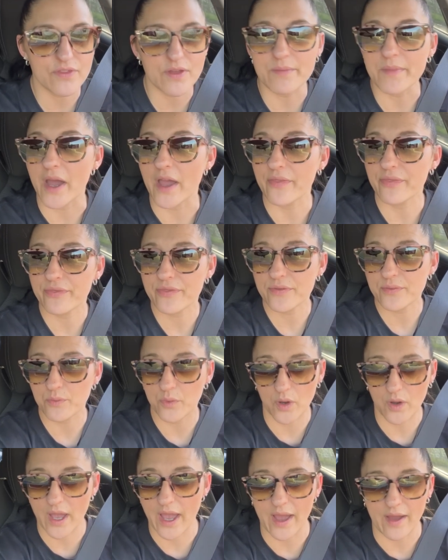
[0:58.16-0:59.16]
the month,
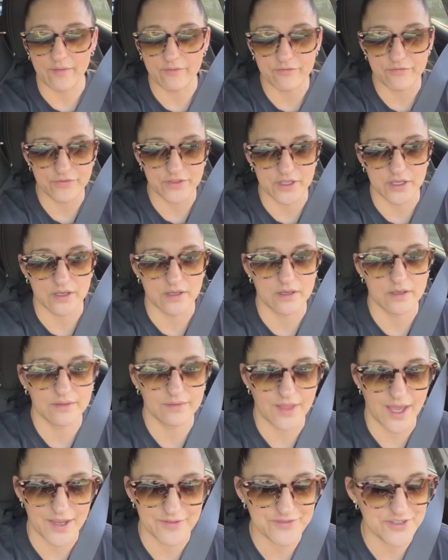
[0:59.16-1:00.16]
we'll have the
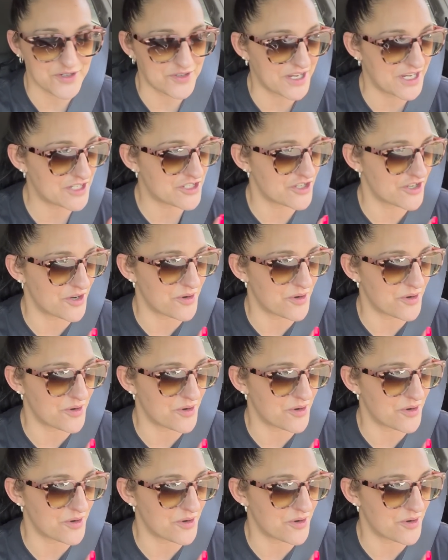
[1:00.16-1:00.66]
live donation